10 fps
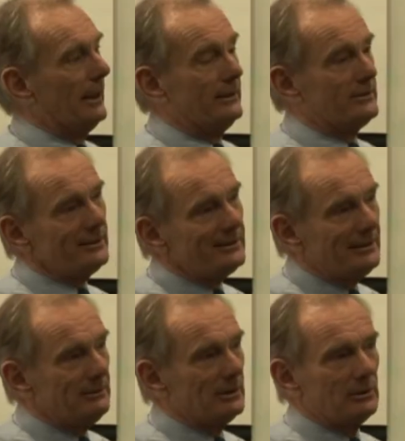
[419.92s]
And just
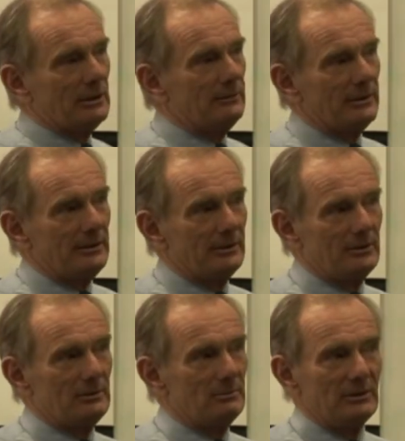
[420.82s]
as he was looking for these
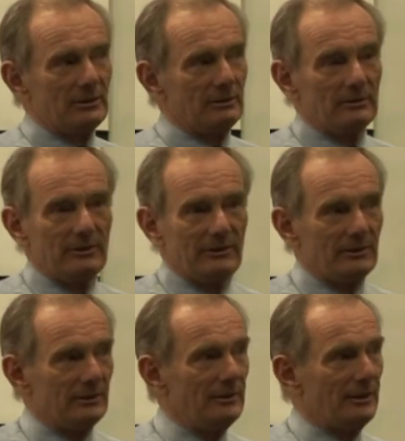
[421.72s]
two mysterious
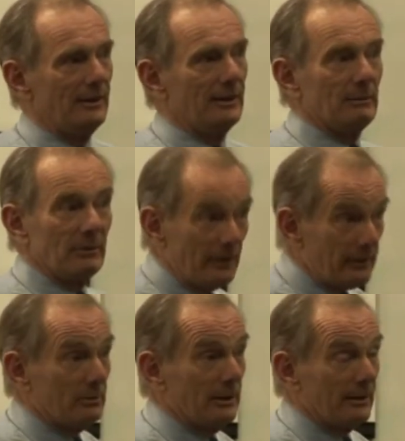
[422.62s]
visitors, there was an
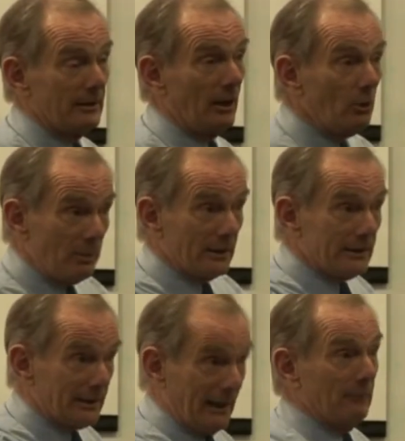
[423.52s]
earthquake, and the whole
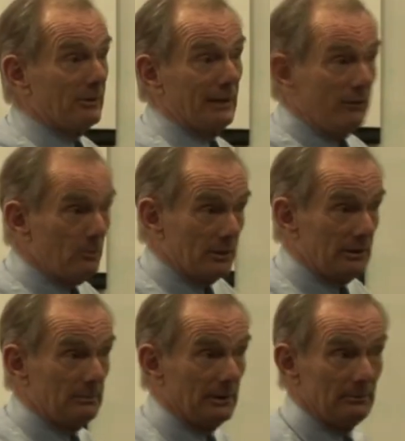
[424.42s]
building collapsed, and
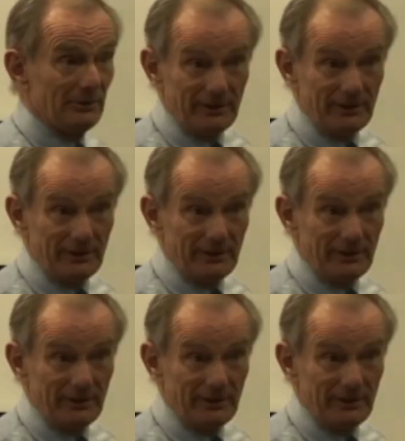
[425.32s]
everybody in the building